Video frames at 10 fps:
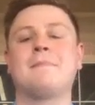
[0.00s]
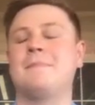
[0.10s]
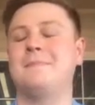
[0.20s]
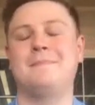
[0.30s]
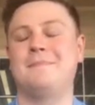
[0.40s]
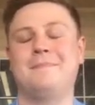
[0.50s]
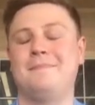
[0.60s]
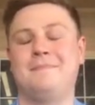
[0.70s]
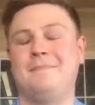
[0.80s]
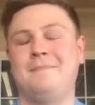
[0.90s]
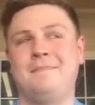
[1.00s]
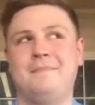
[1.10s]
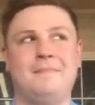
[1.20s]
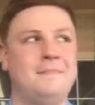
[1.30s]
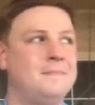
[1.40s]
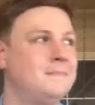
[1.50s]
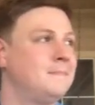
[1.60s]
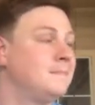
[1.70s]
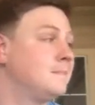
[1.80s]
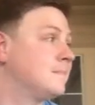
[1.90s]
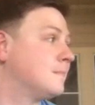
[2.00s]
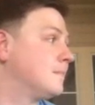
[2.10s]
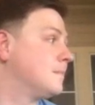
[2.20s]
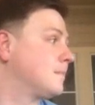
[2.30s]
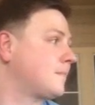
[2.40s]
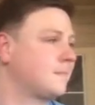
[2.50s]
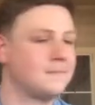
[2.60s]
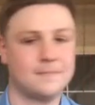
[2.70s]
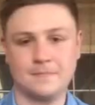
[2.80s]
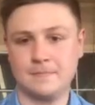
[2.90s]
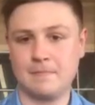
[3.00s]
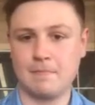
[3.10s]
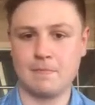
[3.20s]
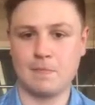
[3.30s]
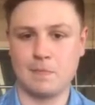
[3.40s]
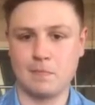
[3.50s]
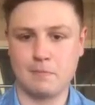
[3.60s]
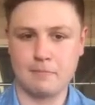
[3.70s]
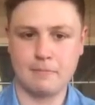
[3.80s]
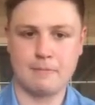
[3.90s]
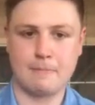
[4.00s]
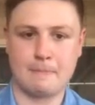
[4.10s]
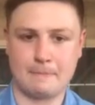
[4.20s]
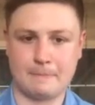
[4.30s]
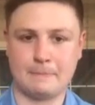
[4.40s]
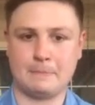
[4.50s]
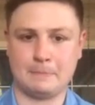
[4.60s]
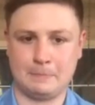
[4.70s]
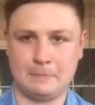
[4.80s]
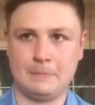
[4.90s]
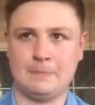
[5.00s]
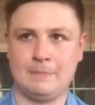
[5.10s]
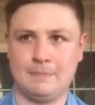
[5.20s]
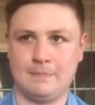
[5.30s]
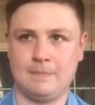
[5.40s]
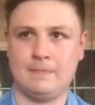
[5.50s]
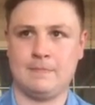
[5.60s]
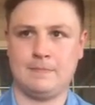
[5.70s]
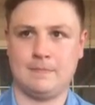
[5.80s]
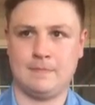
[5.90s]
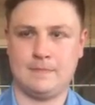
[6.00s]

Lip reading: No words are spoken by the person on screen.